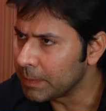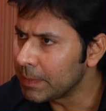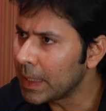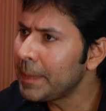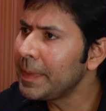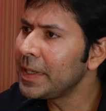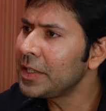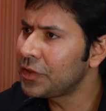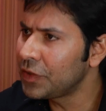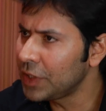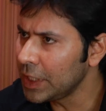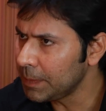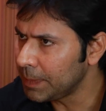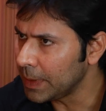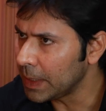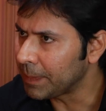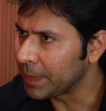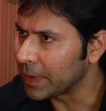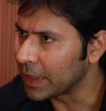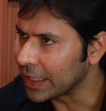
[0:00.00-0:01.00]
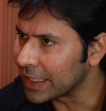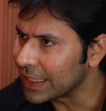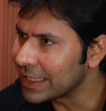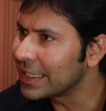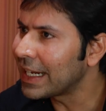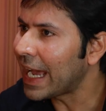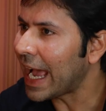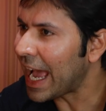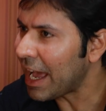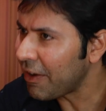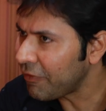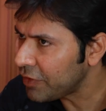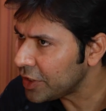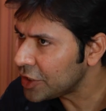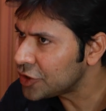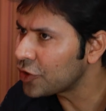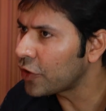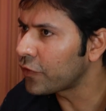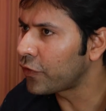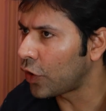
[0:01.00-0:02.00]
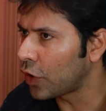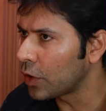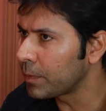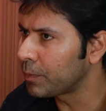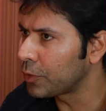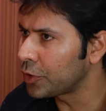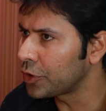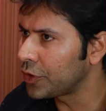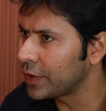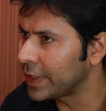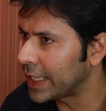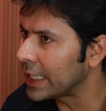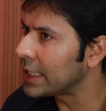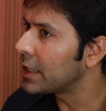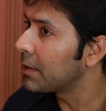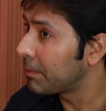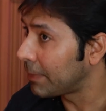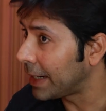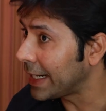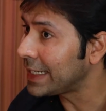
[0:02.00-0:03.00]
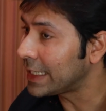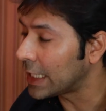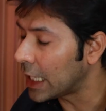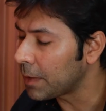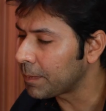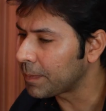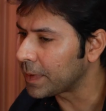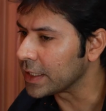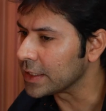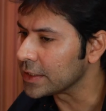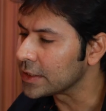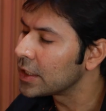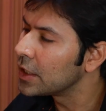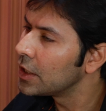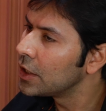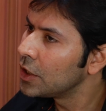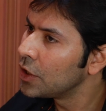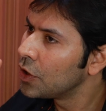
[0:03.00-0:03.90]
maybe 3 people, an average of all put together might help us.